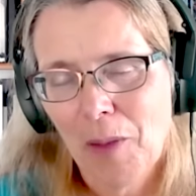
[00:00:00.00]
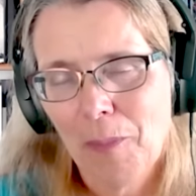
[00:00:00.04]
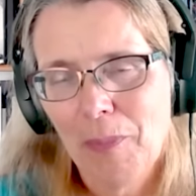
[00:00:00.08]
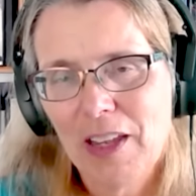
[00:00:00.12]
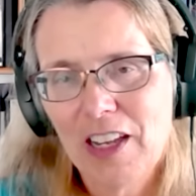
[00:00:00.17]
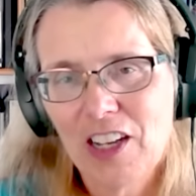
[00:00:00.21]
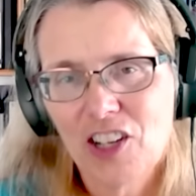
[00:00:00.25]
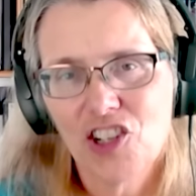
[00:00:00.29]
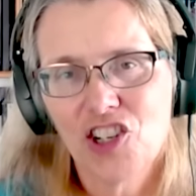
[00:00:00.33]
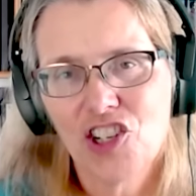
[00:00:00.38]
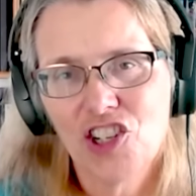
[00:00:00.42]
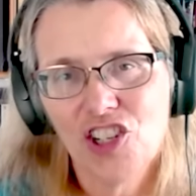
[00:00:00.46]

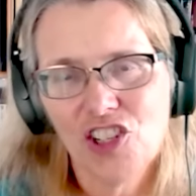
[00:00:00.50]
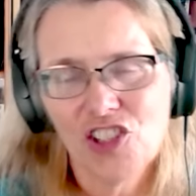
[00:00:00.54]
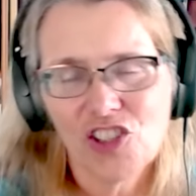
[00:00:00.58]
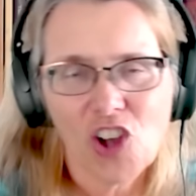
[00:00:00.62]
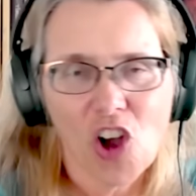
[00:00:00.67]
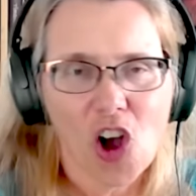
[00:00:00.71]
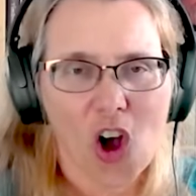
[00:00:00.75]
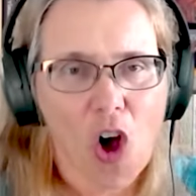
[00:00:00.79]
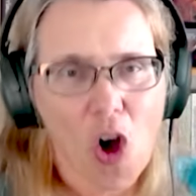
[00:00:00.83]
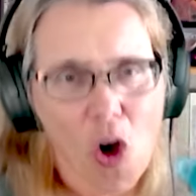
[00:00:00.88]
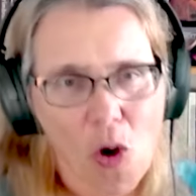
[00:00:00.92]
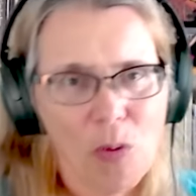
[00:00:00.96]
because she's
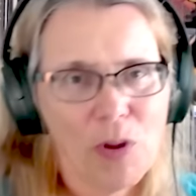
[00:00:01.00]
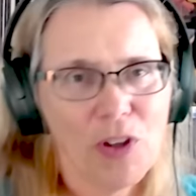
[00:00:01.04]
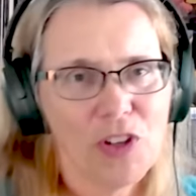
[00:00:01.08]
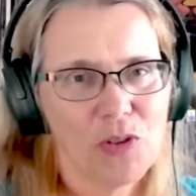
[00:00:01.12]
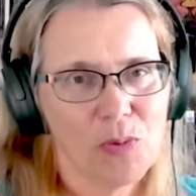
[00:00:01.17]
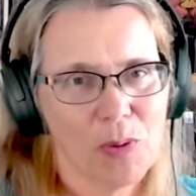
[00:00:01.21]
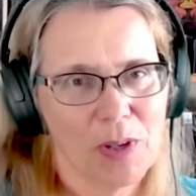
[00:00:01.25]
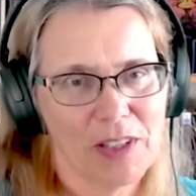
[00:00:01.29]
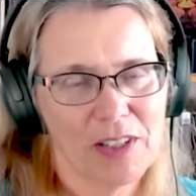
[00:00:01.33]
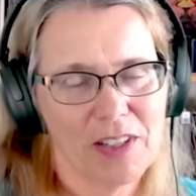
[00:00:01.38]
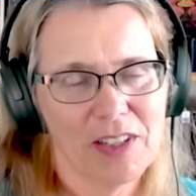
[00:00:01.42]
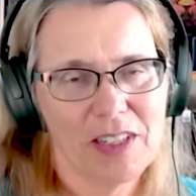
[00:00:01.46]

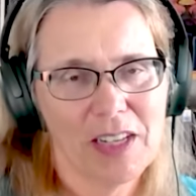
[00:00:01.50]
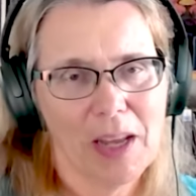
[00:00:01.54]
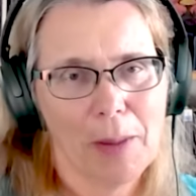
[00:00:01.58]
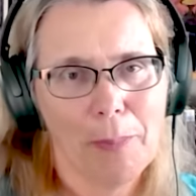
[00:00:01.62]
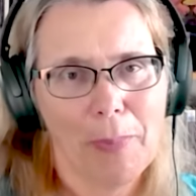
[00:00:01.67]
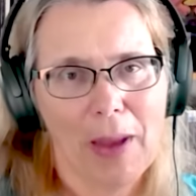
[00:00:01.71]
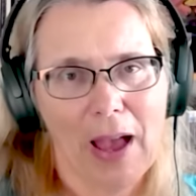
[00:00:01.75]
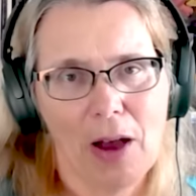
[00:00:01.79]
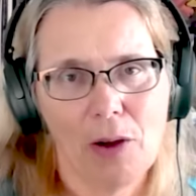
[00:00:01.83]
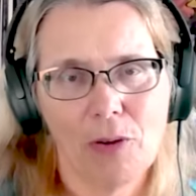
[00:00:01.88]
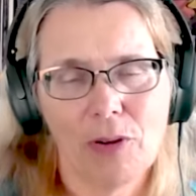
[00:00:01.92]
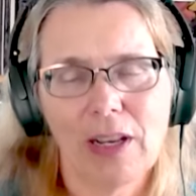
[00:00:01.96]
always one step
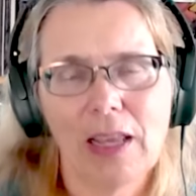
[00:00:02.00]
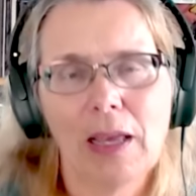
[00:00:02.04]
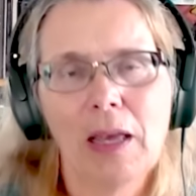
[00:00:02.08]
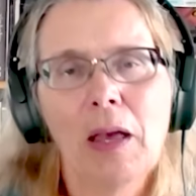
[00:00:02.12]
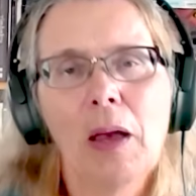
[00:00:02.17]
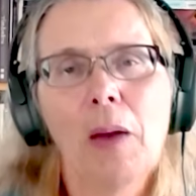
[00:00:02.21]
out,